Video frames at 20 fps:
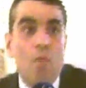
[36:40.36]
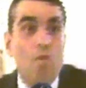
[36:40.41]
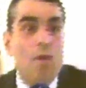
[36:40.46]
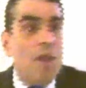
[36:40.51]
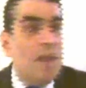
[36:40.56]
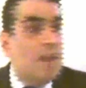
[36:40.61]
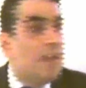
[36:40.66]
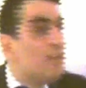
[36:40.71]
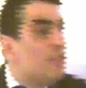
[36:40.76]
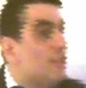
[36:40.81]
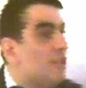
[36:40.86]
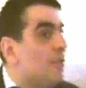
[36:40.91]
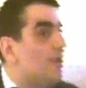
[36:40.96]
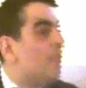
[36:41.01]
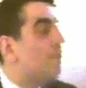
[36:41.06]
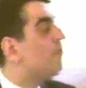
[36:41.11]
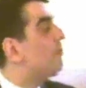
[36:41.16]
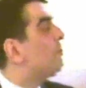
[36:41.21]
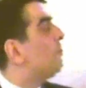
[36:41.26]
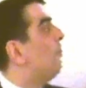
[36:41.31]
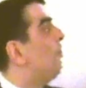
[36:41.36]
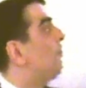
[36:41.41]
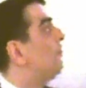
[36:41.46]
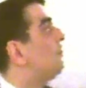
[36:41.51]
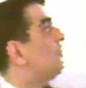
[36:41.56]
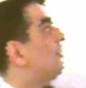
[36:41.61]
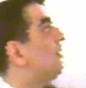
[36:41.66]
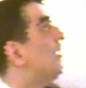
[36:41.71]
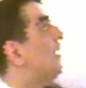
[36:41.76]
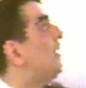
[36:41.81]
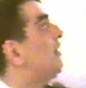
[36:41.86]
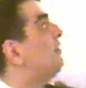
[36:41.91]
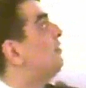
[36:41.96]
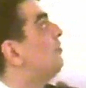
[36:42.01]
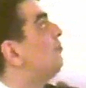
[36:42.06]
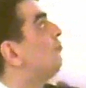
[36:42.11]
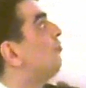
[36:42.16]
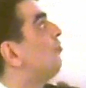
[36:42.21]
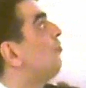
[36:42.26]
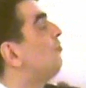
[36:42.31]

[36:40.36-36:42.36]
All I can do in response to that is